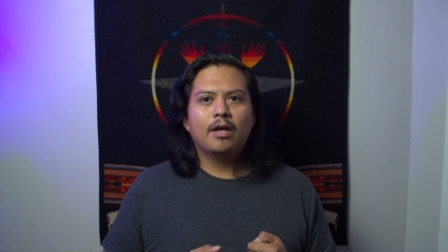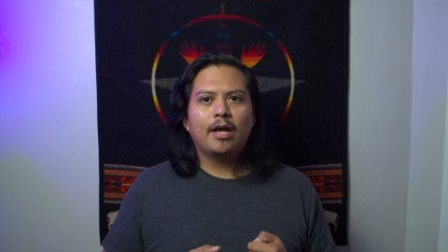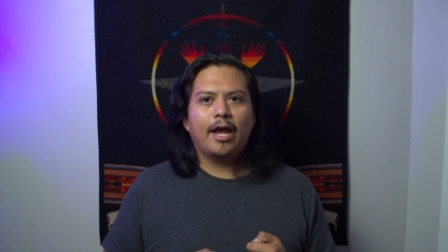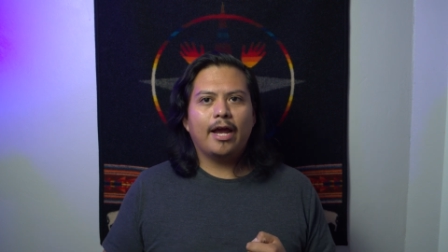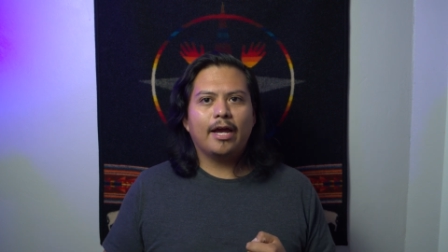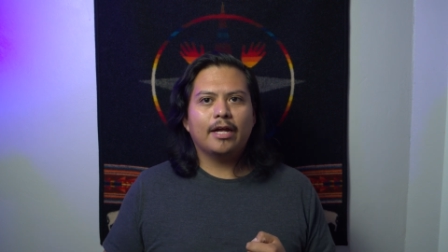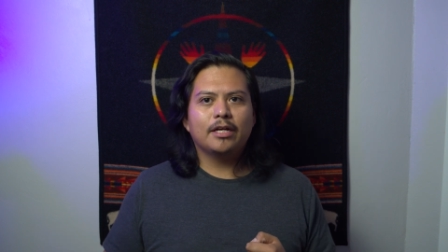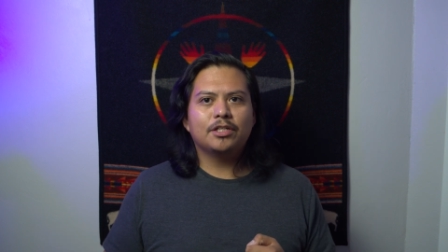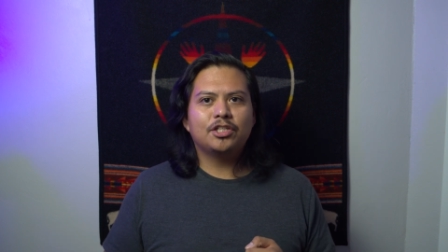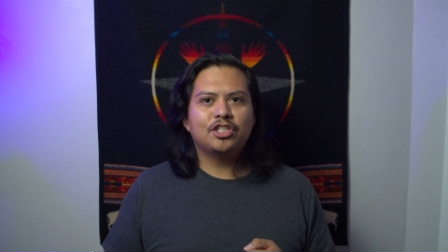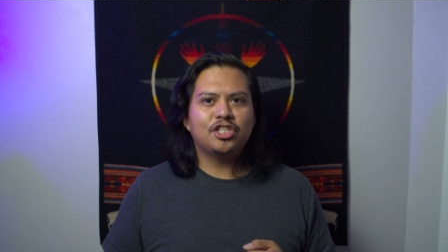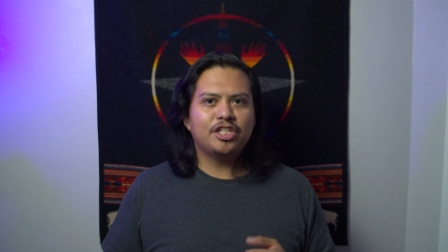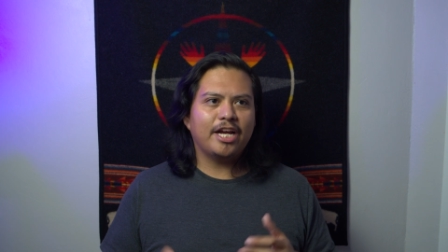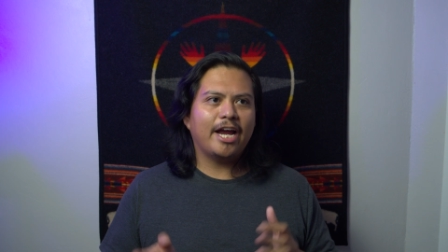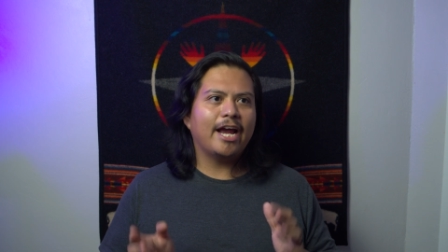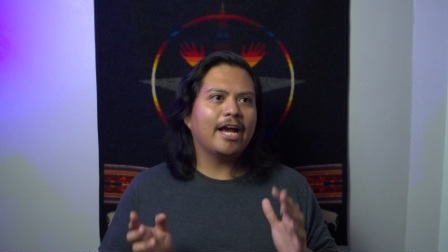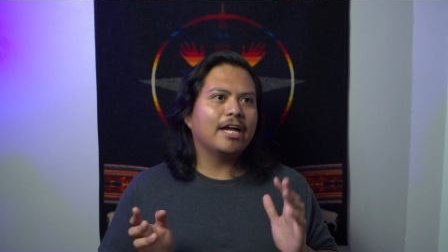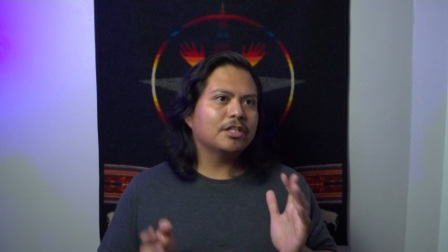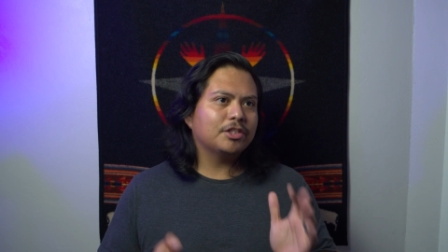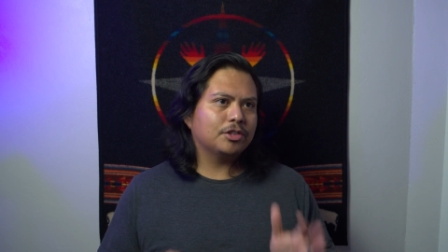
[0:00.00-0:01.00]
and she
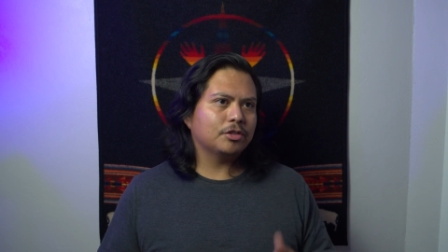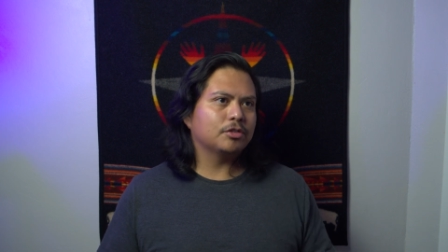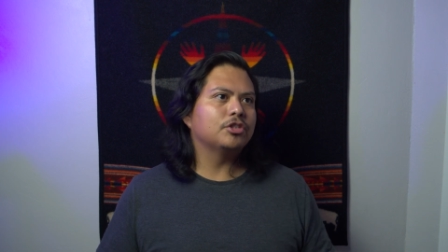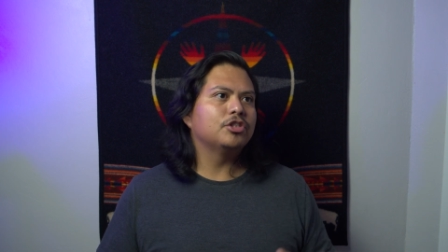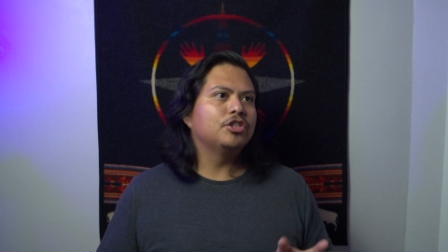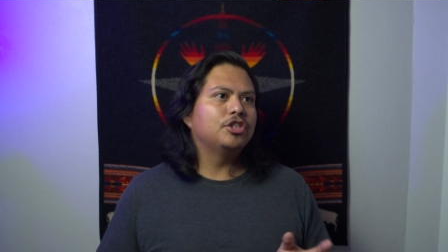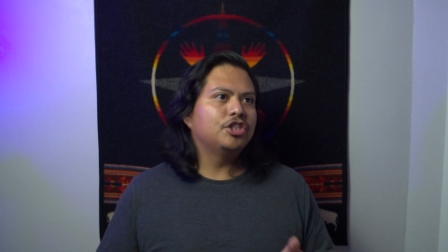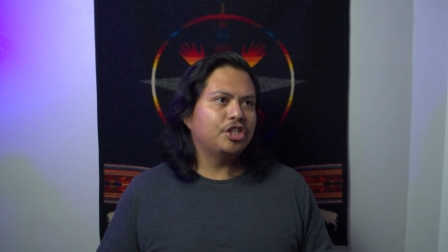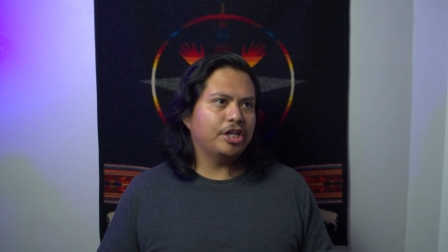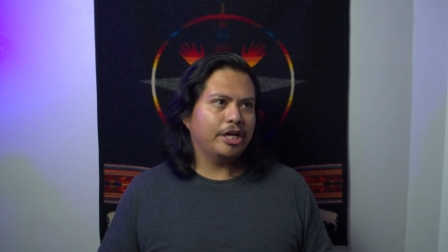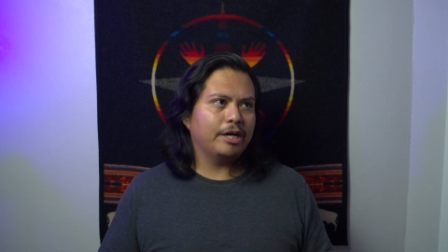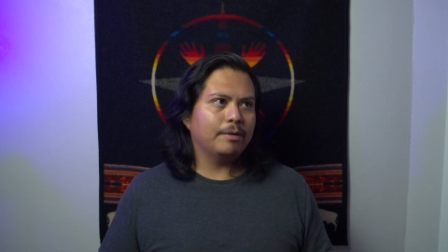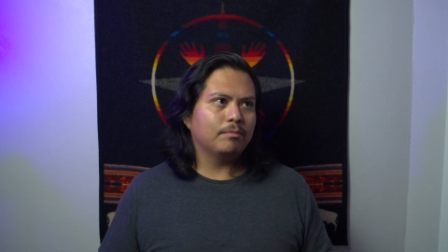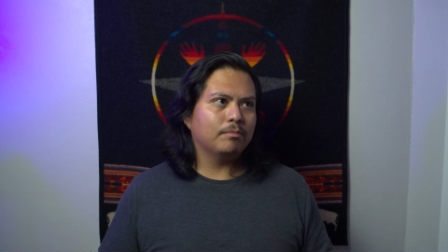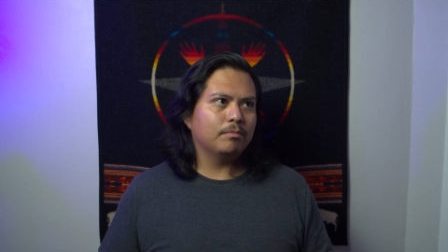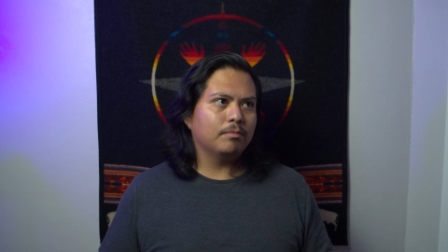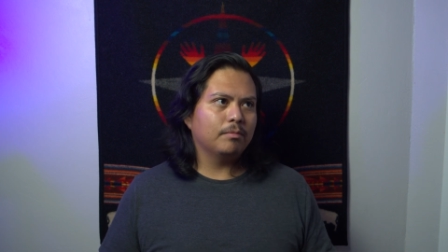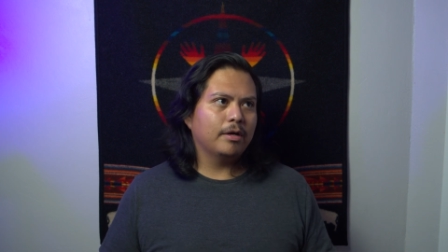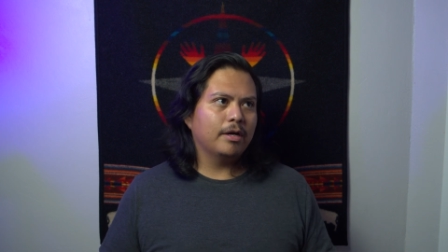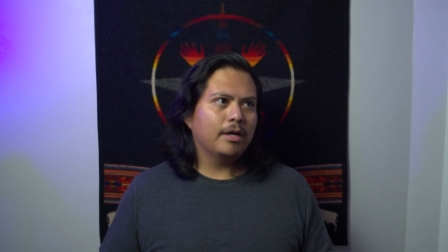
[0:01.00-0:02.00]
answers
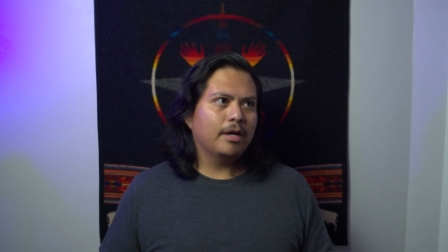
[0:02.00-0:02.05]
Jim.